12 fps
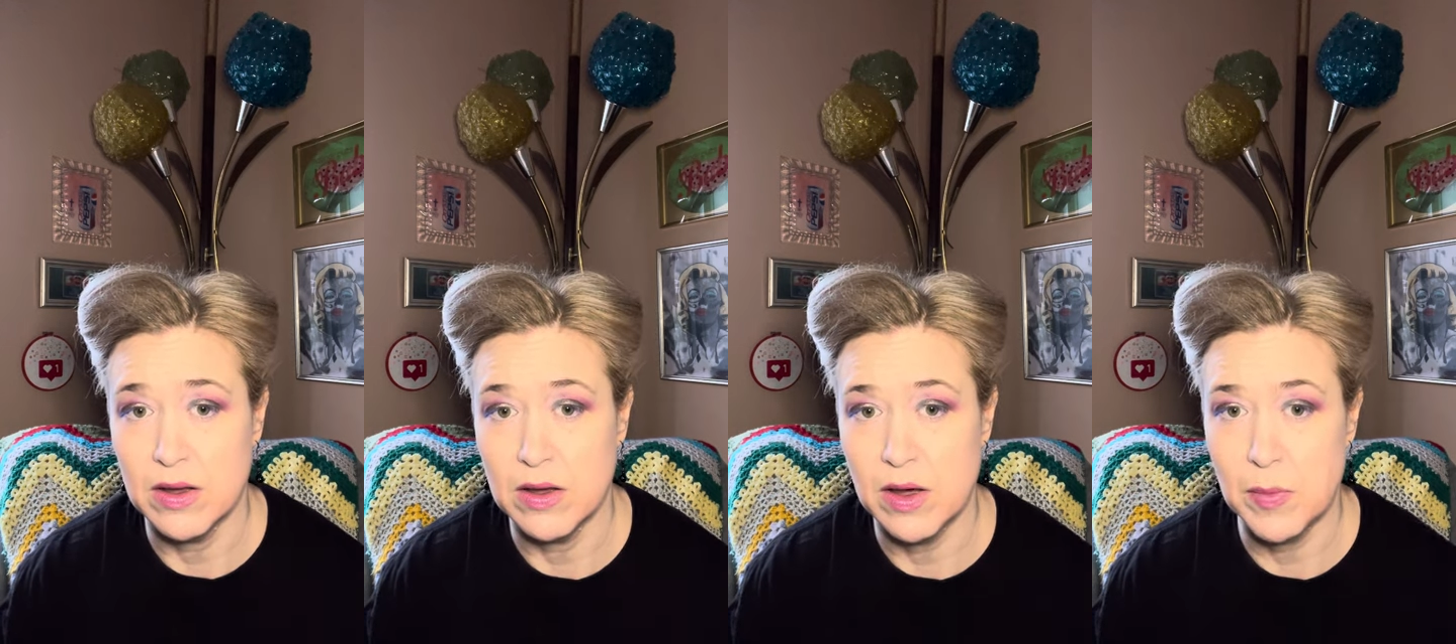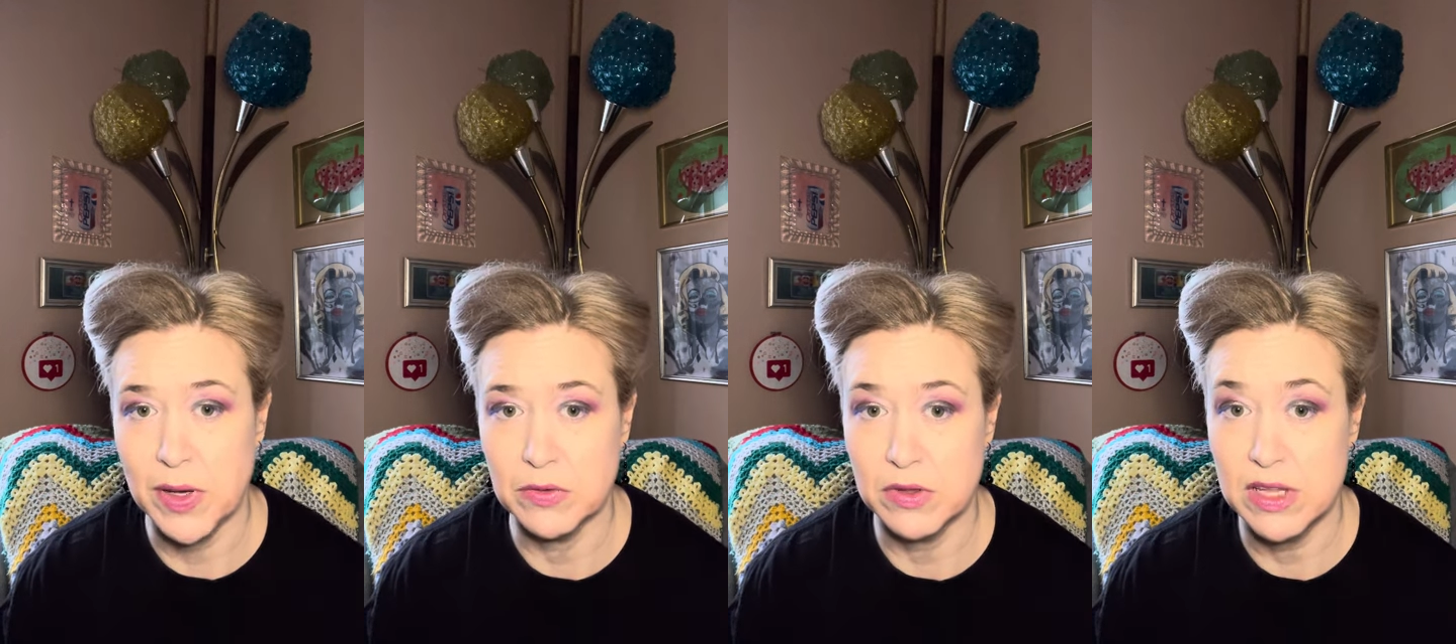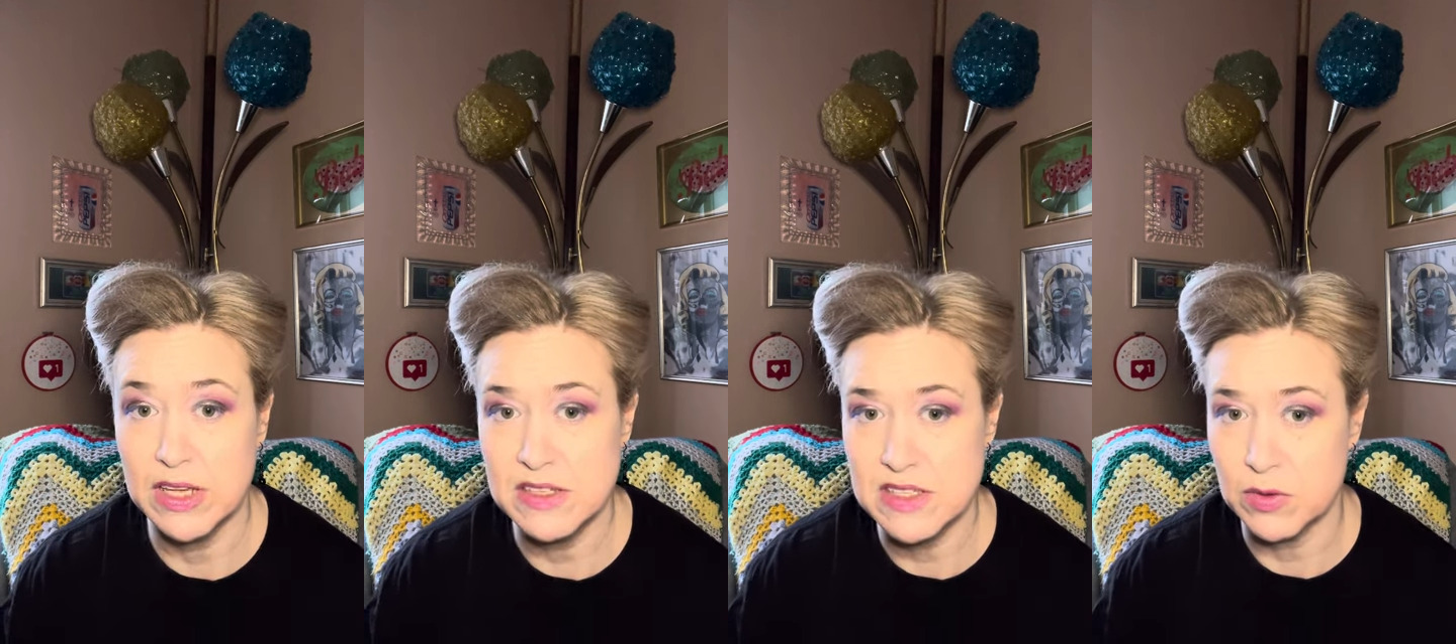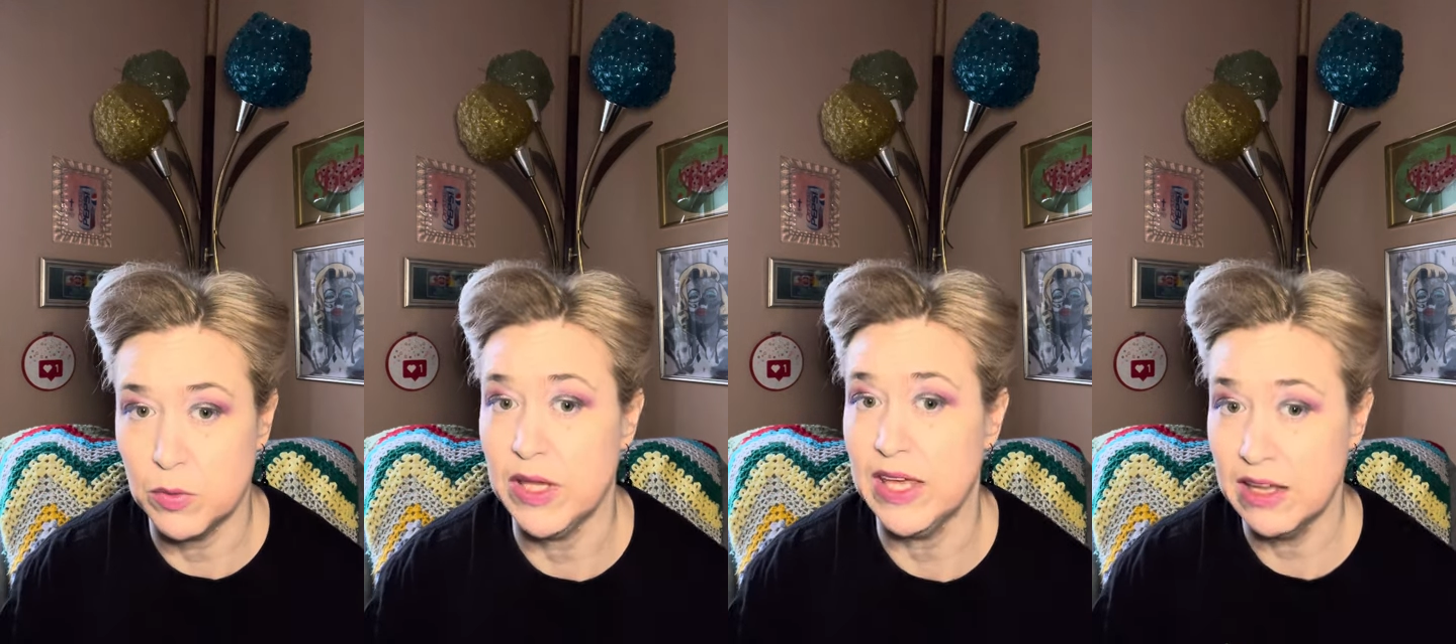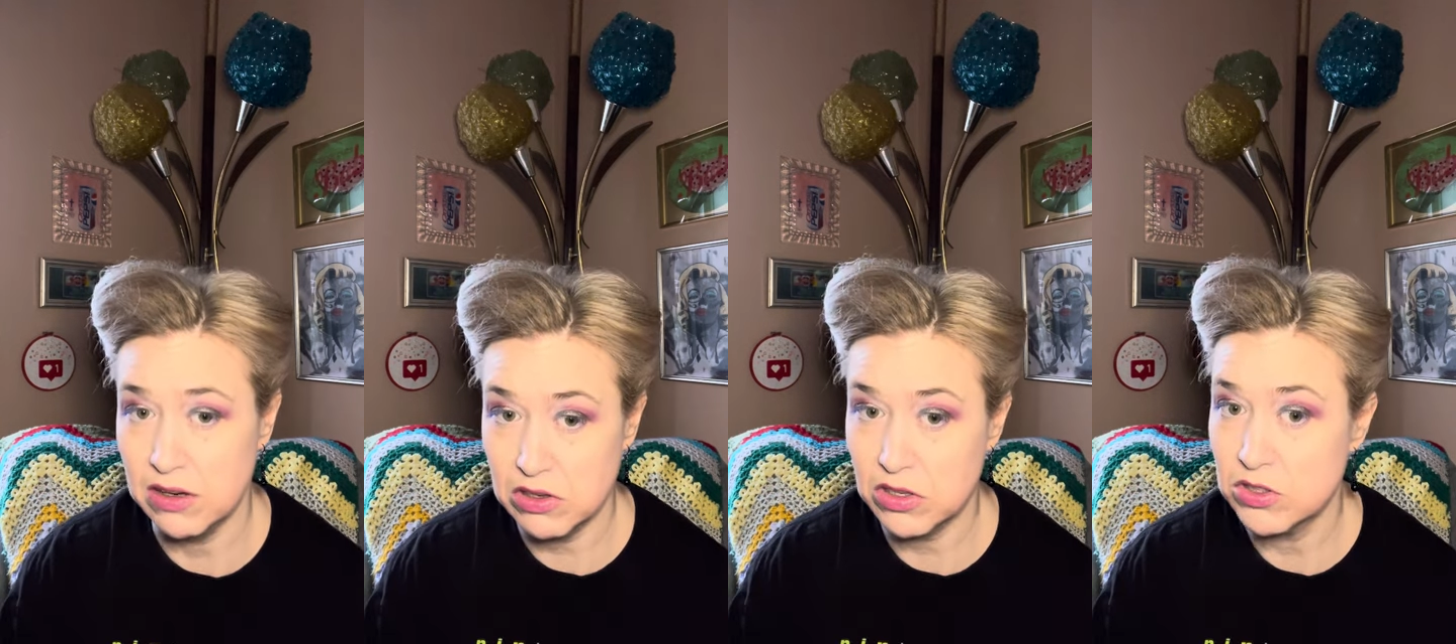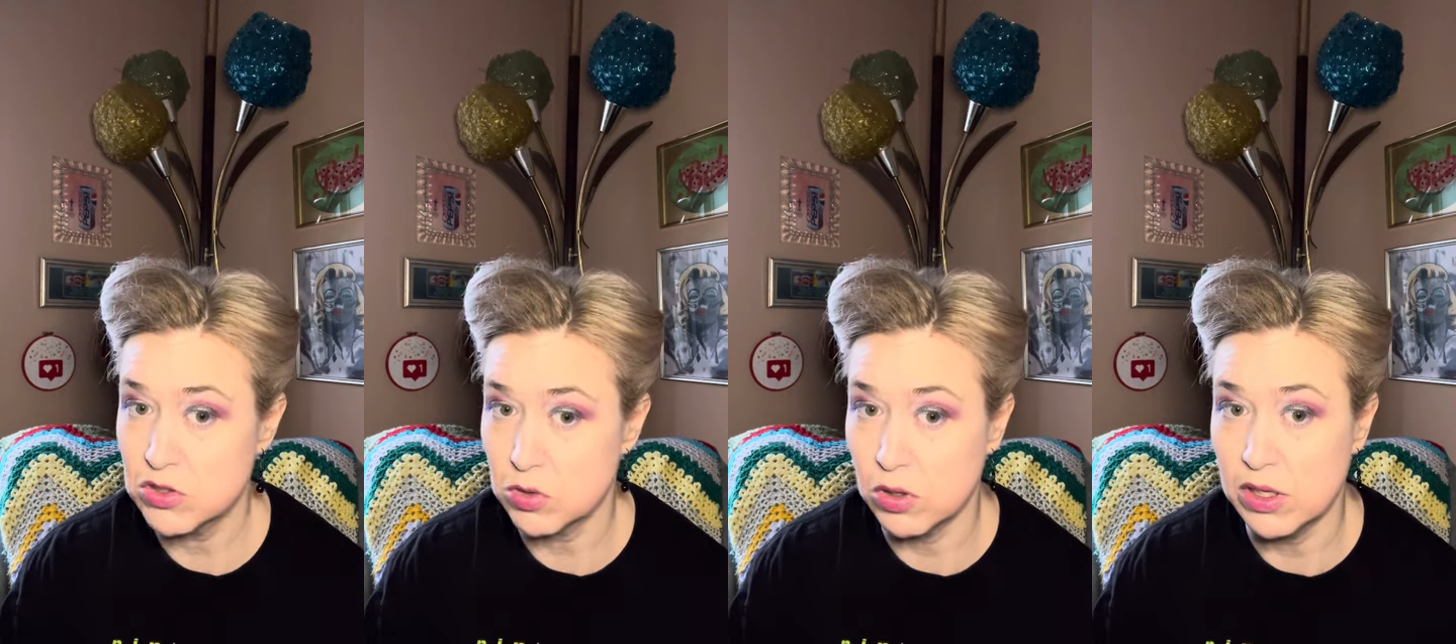about things that we cannot
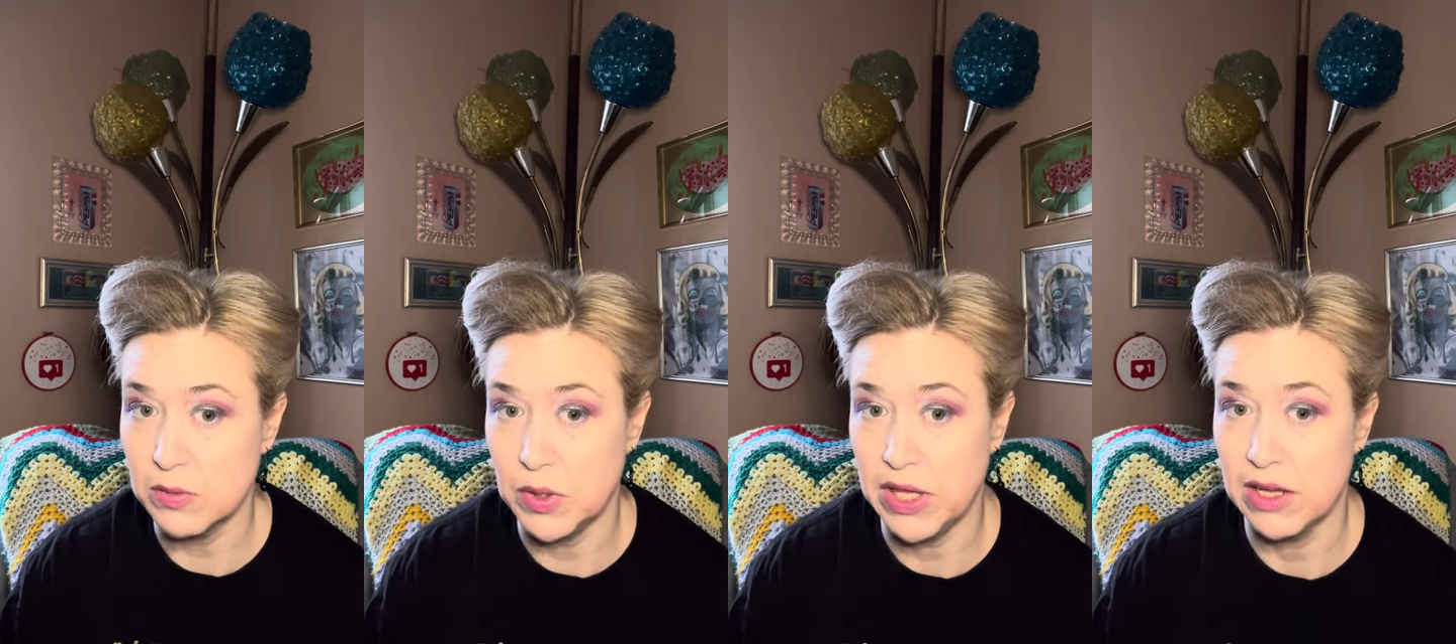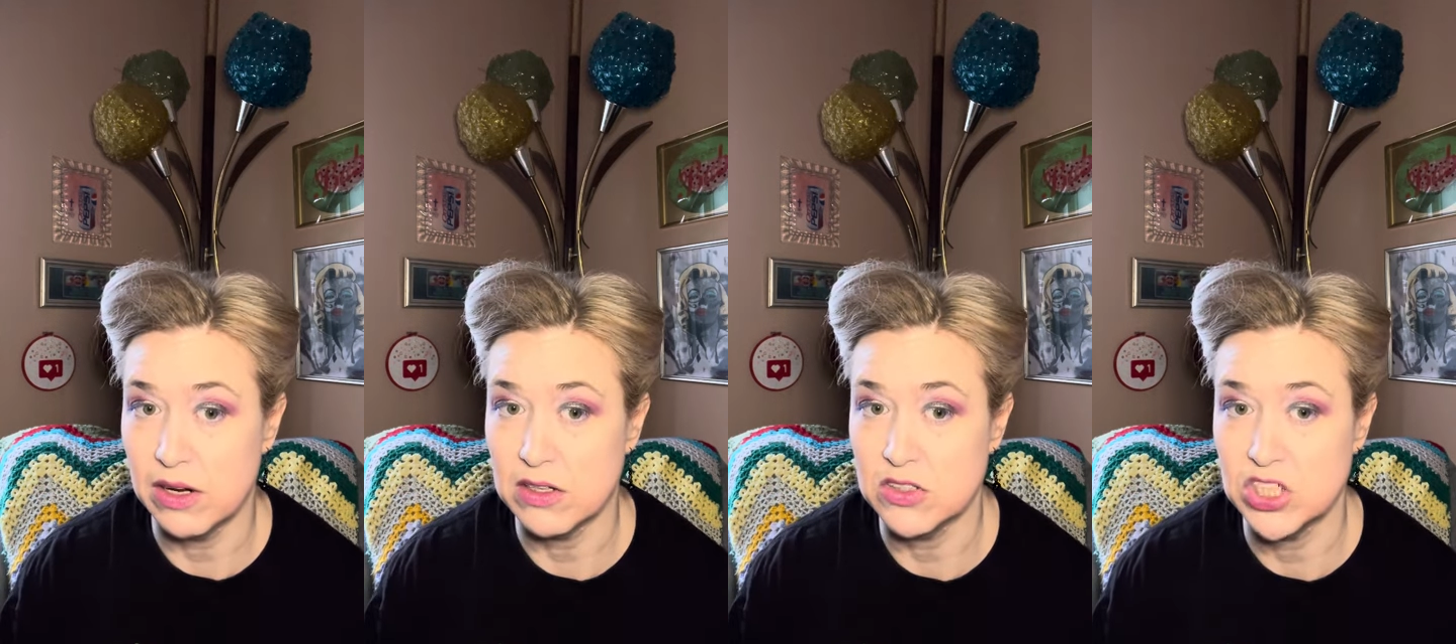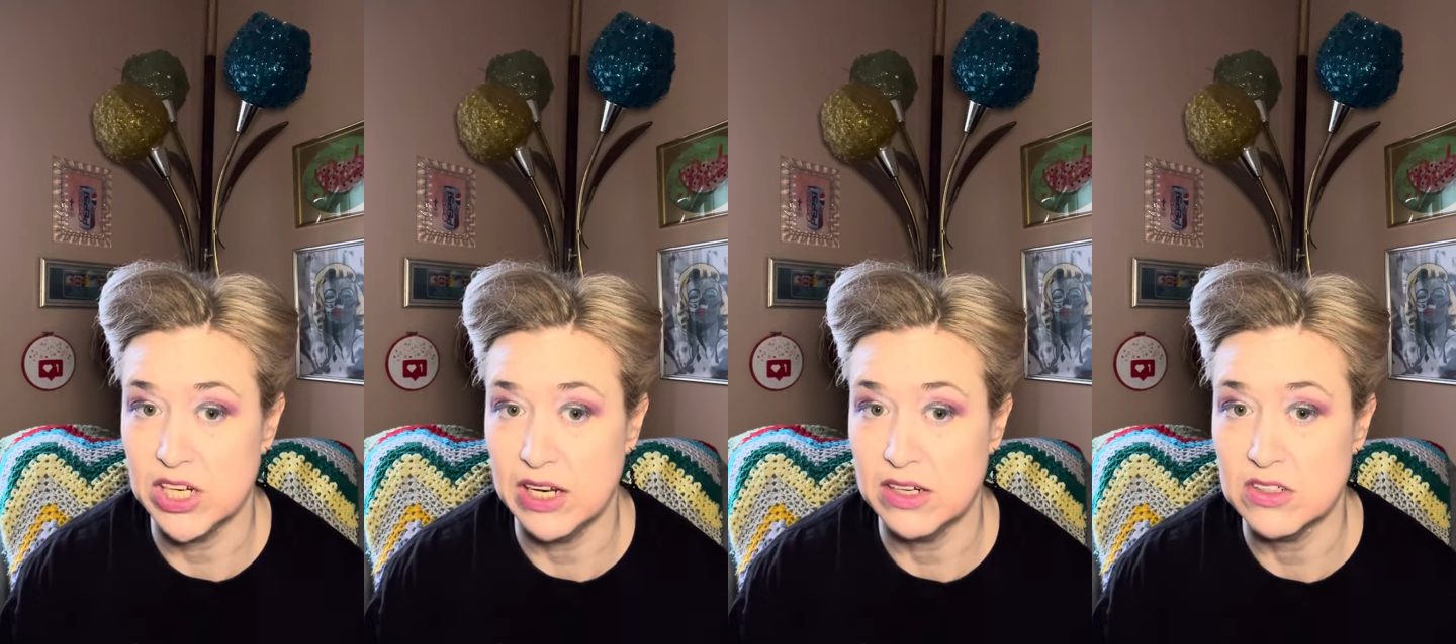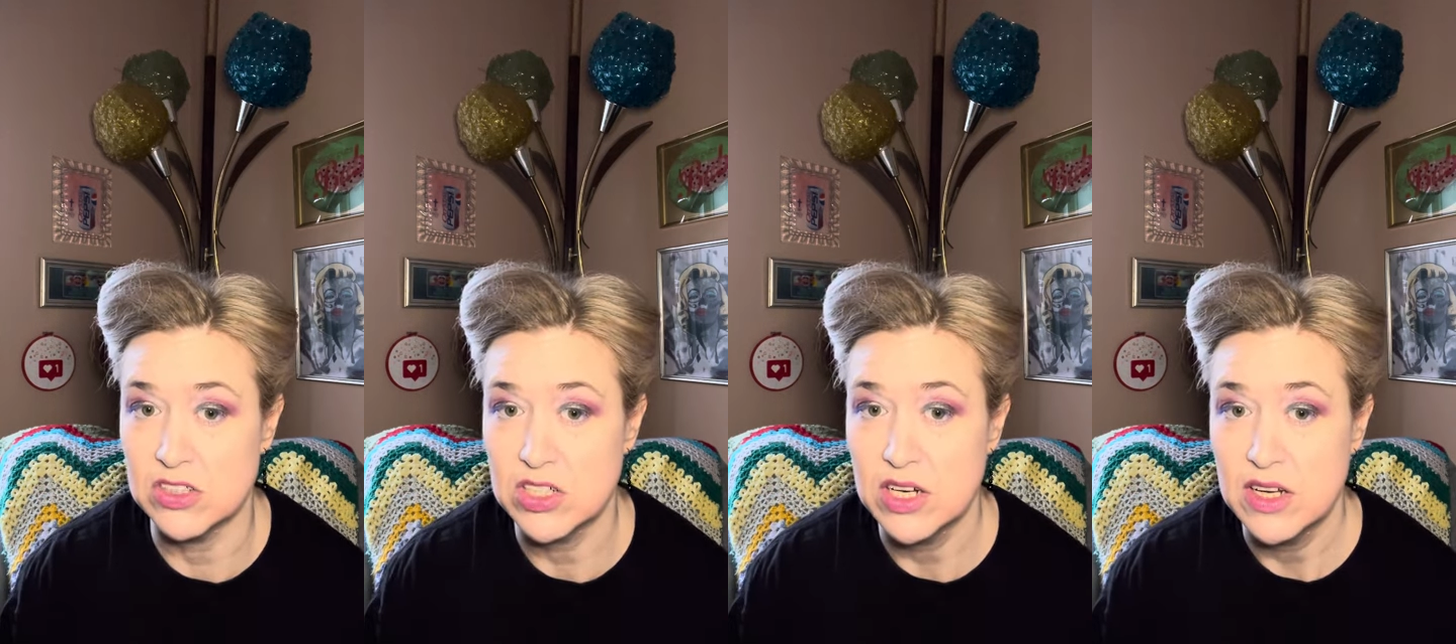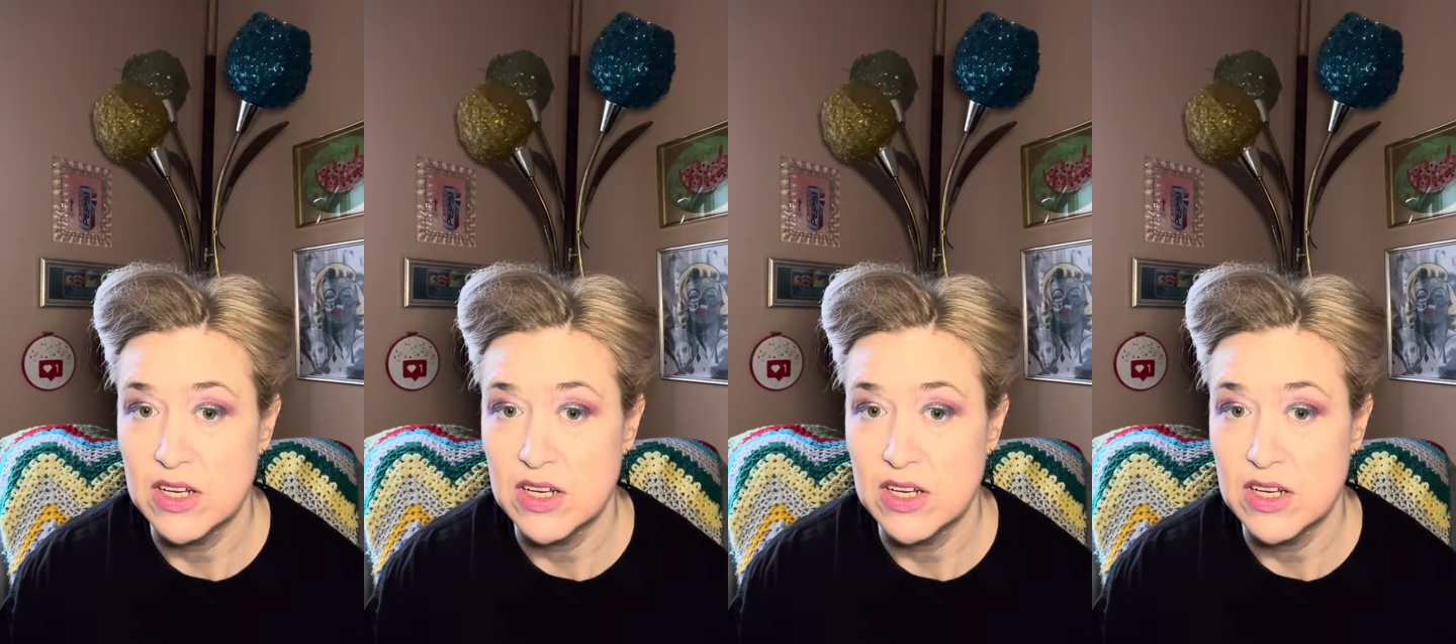control and we cannot change.